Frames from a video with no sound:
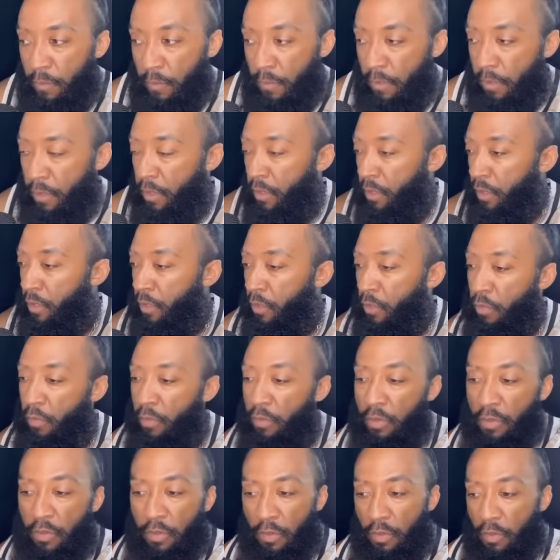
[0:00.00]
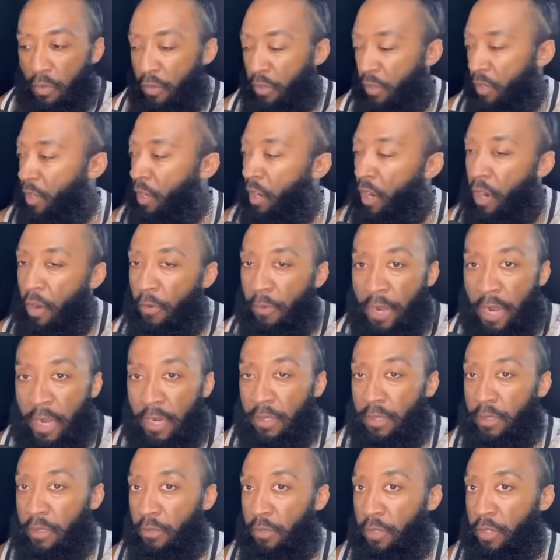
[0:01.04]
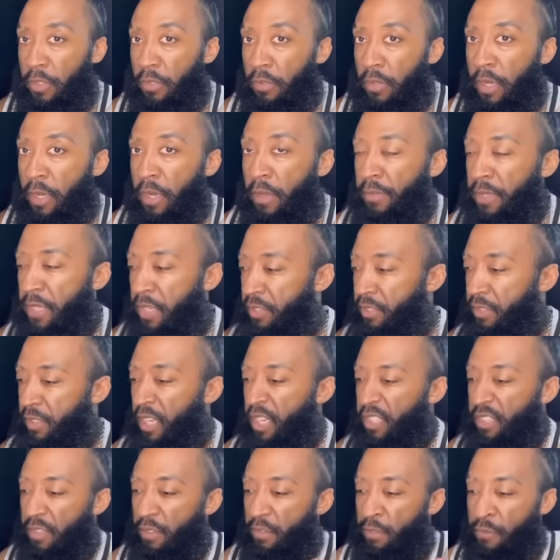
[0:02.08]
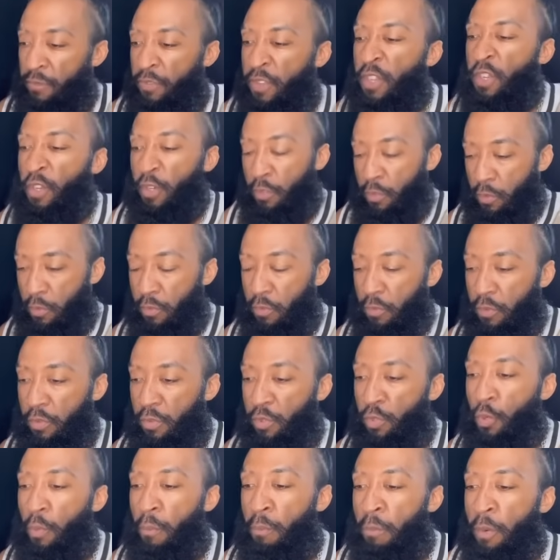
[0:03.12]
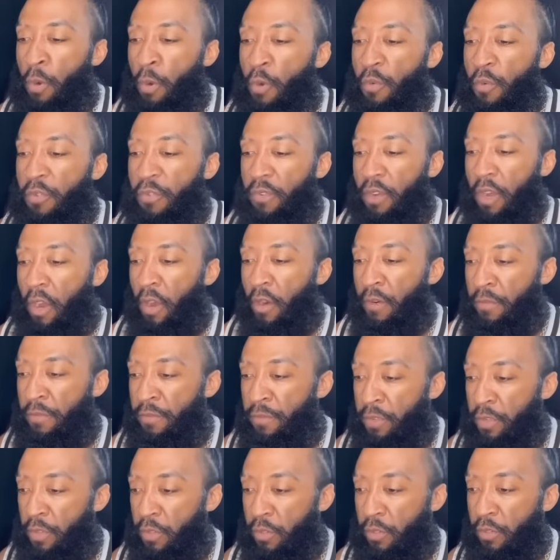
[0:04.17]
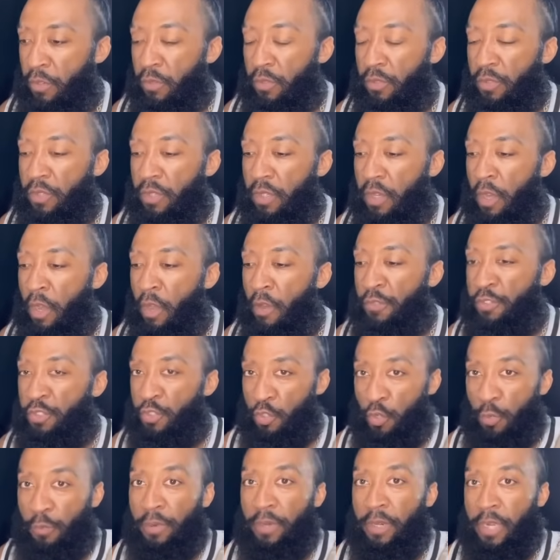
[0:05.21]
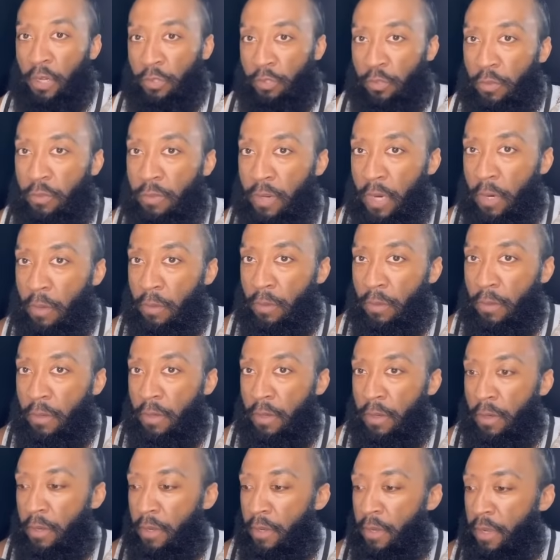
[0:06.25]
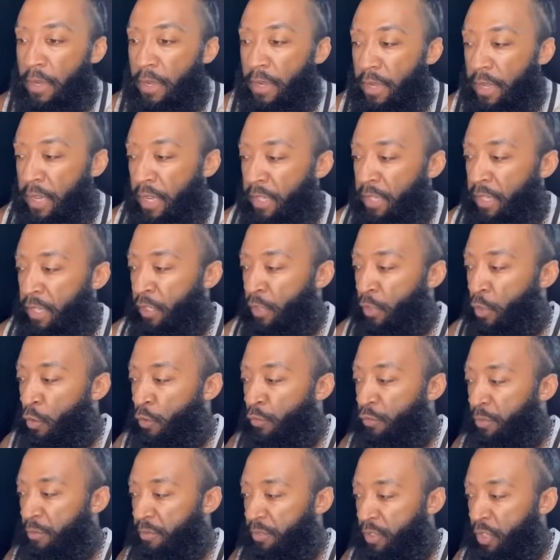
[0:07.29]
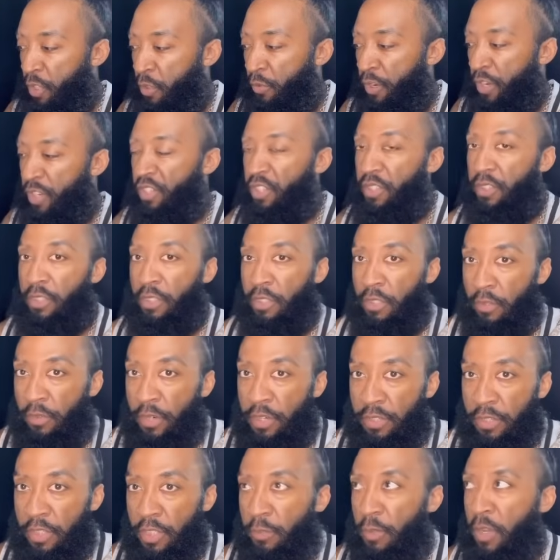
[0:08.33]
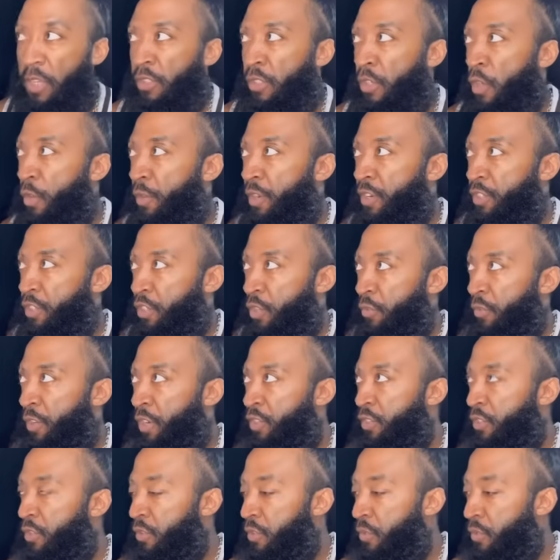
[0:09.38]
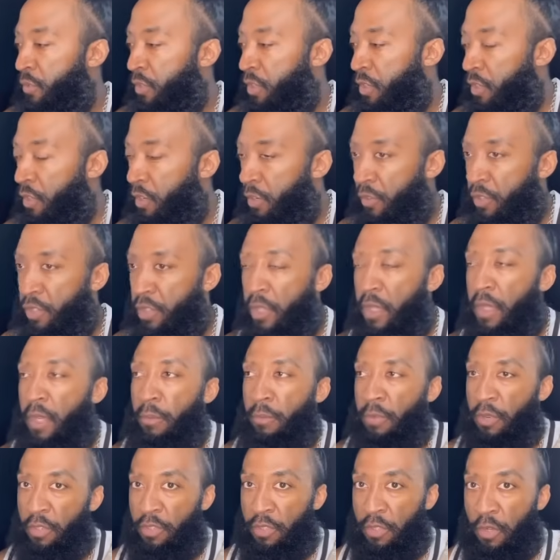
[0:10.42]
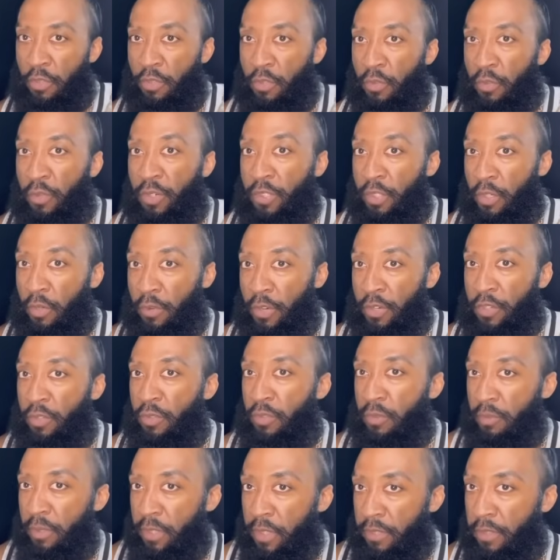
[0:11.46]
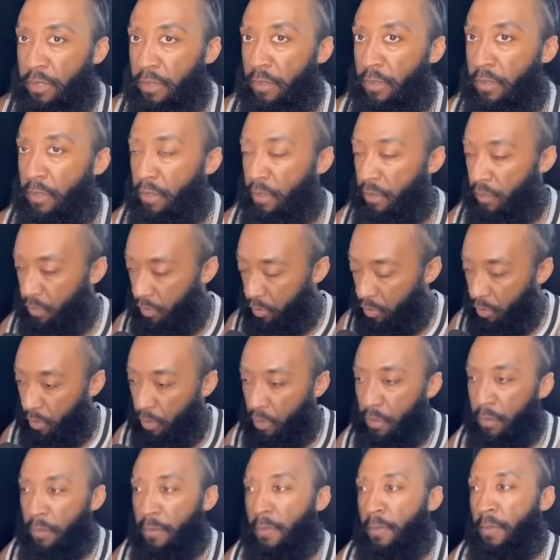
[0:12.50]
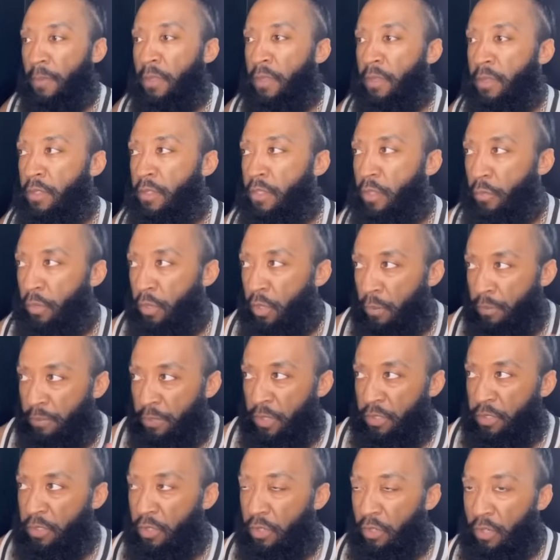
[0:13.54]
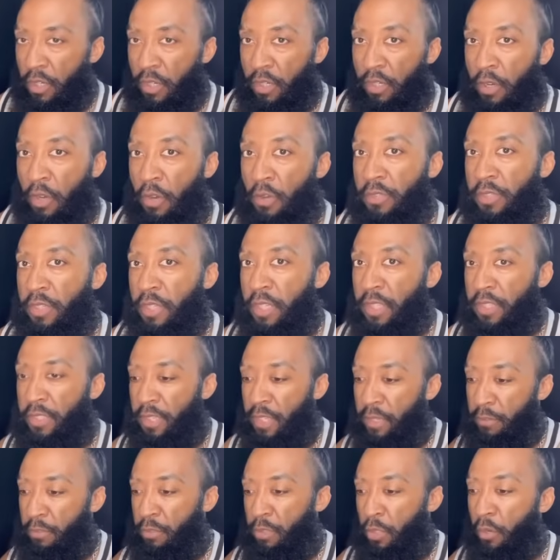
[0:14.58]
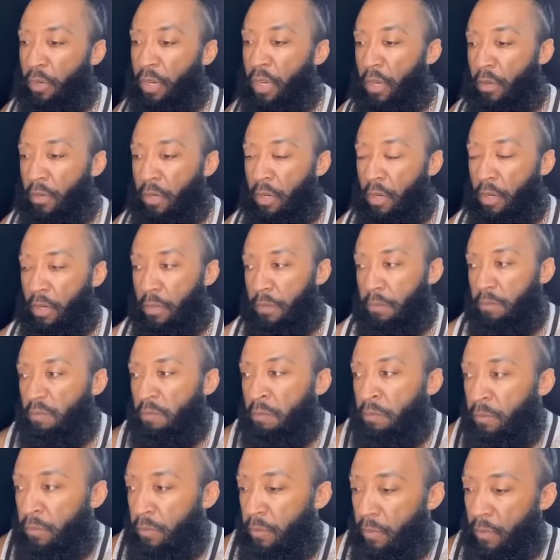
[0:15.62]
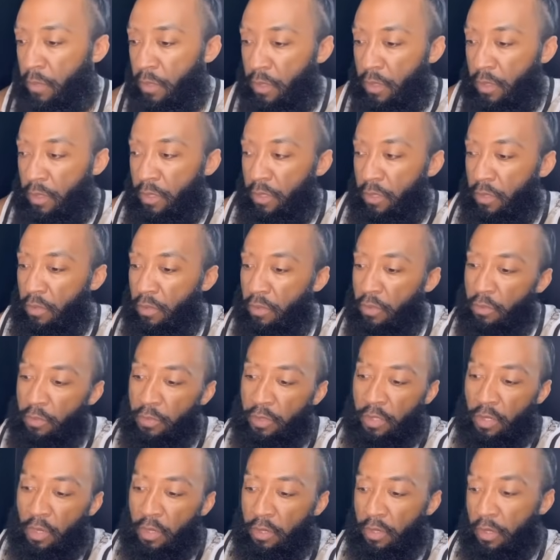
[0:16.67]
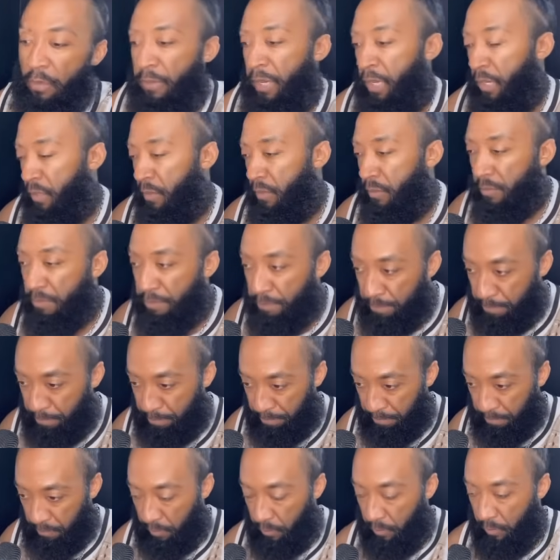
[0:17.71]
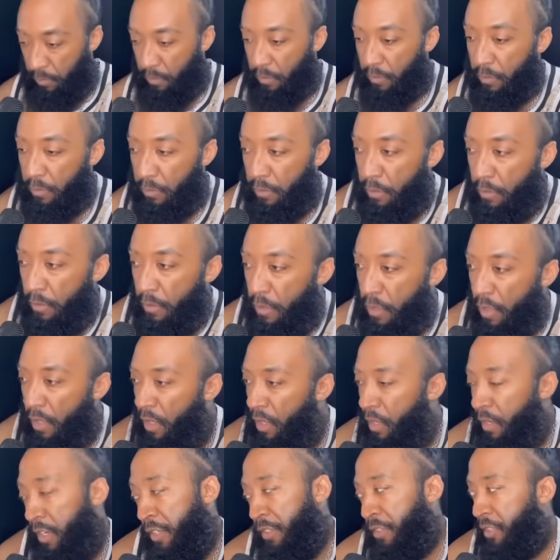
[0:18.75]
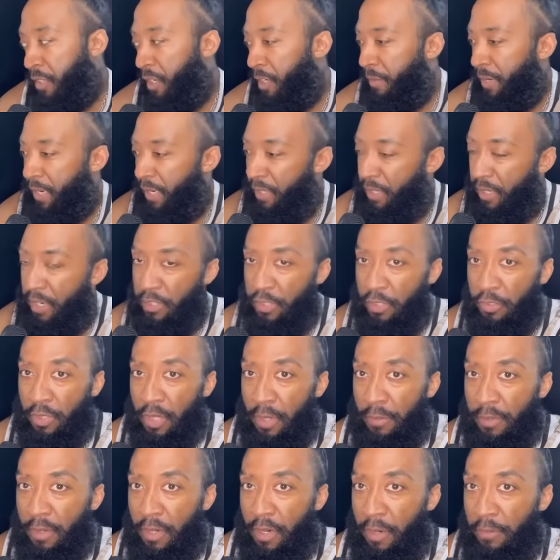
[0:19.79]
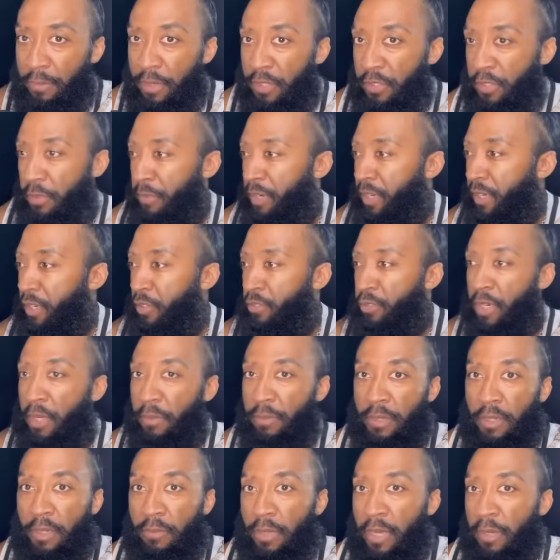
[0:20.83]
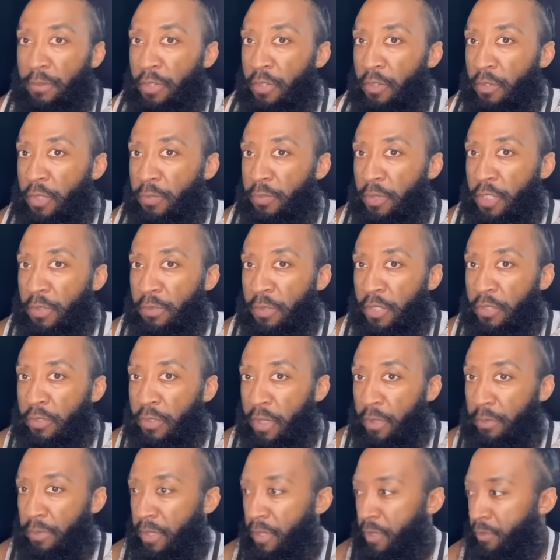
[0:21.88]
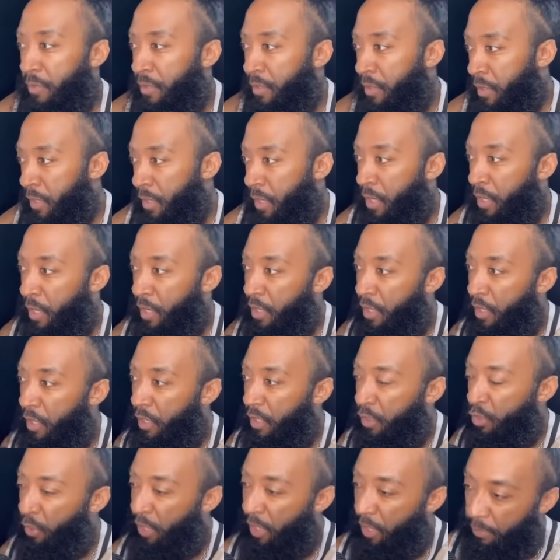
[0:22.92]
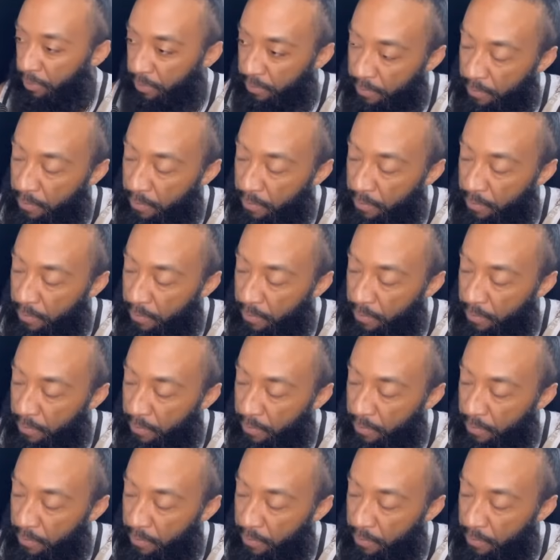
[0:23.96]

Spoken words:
You know, car rattling when you drive. That's the vehicle. So both are vehicles of supernatural power. And they go from generation to generation. That's why it's called a generational curse, but it's also a generational blessing. You draw? So we're going to picture a curse as a tow-down car. You know, we call it a beater. They used to call it back in the days a trap car. It means you might get trapped and you might be on the expressway trapped. You hear me? A trap.